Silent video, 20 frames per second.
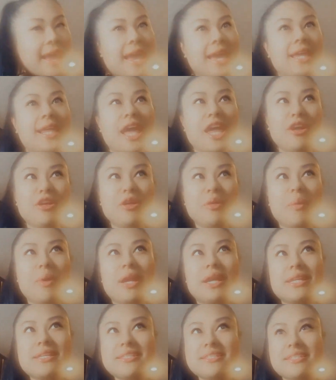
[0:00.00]
and I don't know
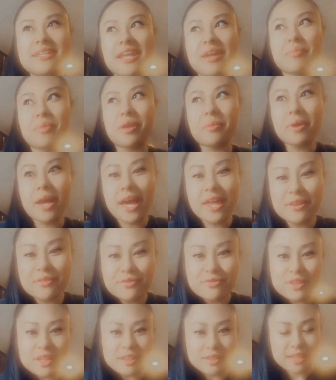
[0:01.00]
what it is today, but I'm kind
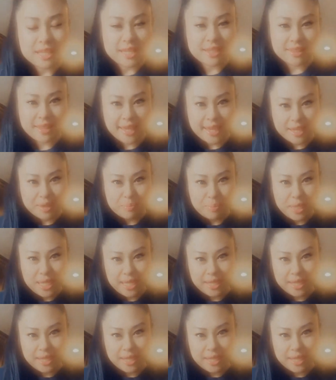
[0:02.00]
of feeling like